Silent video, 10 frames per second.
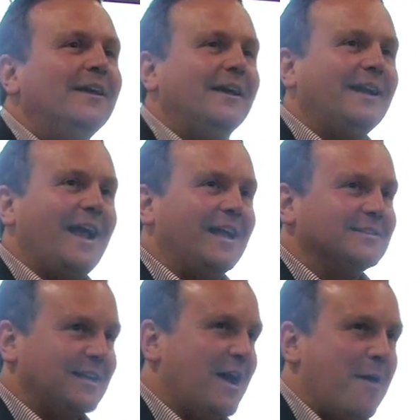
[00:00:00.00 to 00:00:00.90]
It
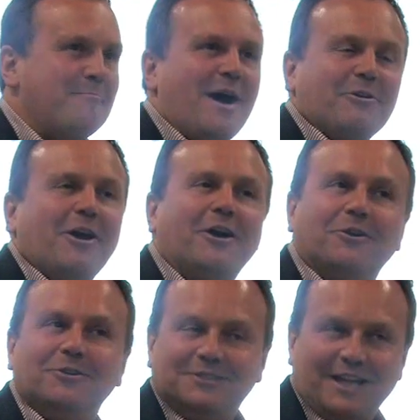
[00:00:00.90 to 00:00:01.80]
has about
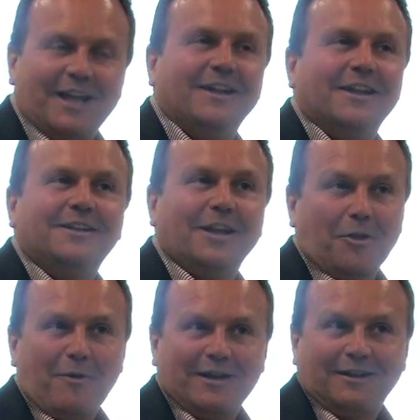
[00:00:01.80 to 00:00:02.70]
110
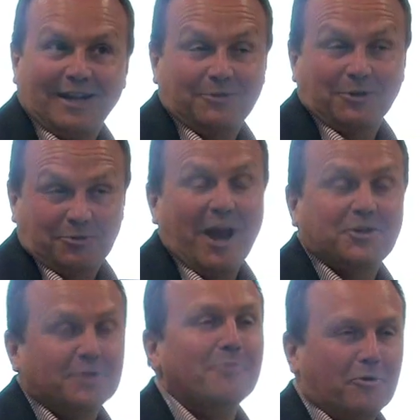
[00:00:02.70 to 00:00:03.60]
kilowatt electric
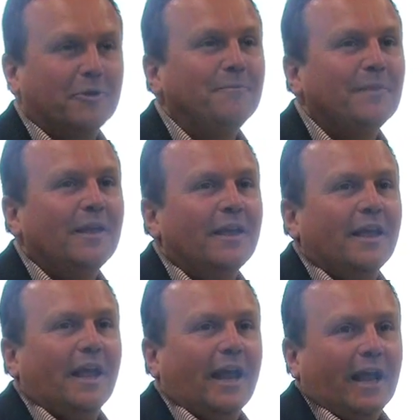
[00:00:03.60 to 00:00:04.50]
traction motor.
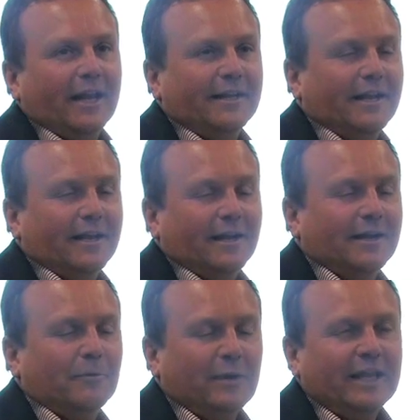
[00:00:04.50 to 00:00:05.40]

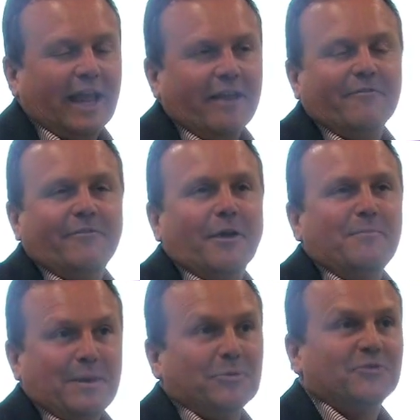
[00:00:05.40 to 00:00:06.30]
And we gave
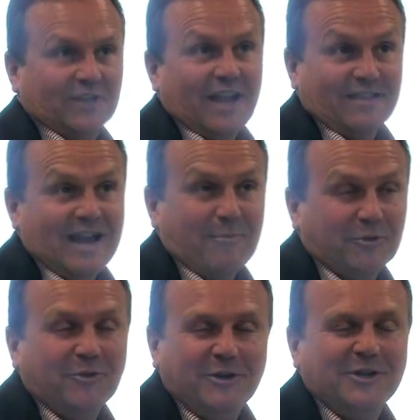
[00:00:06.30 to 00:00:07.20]
people today the
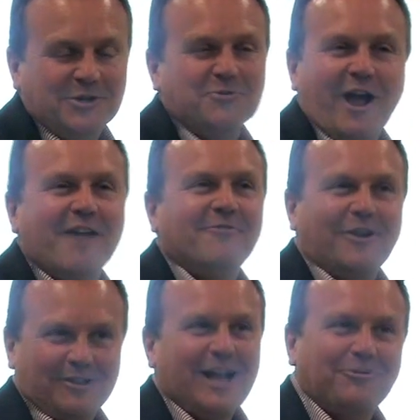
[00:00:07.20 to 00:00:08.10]
opportunity to drive
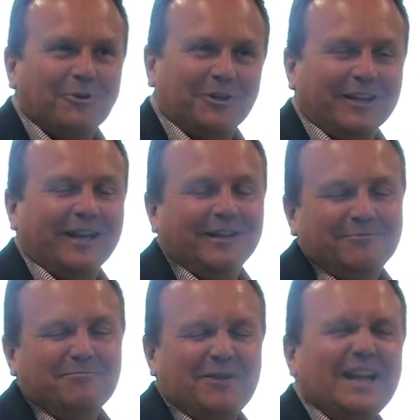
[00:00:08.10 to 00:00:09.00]
electrically,
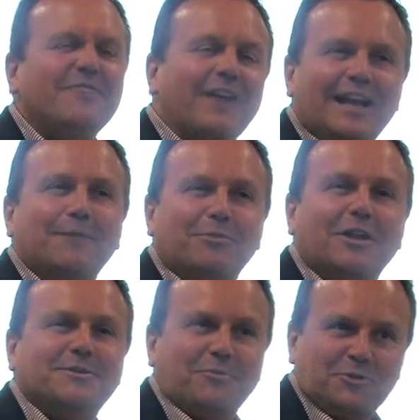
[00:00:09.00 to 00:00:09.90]
kind of
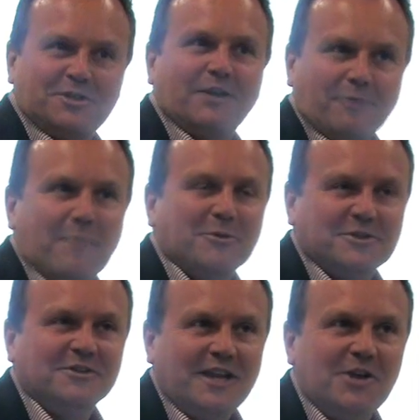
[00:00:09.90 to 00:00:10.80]
80+%
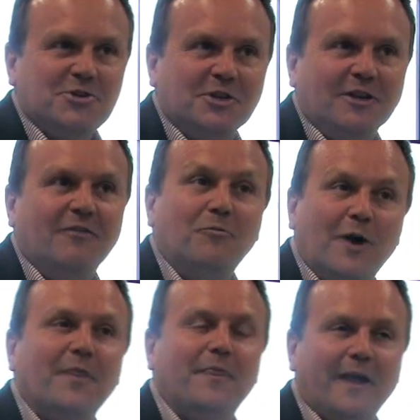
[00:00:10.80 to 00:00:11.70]
representation of
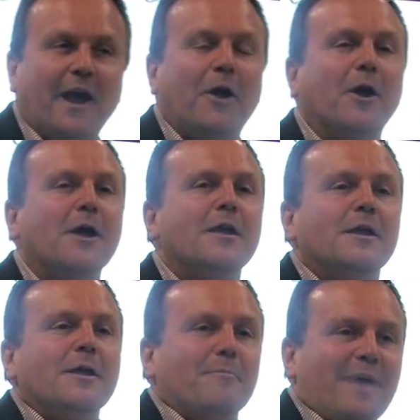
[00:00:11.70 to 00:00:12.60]
what their
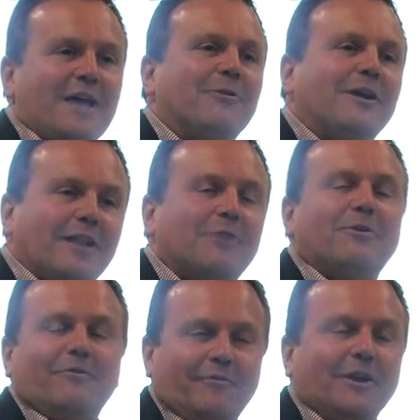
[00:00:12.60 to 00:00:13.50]
battery
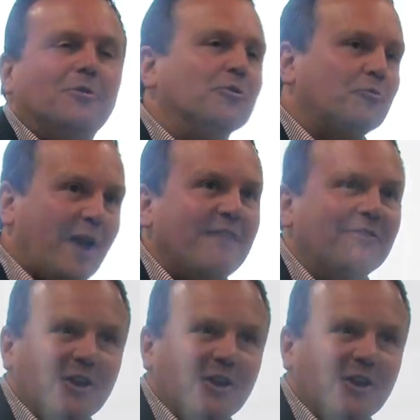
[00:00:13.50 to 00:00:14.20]
electric vehicle driving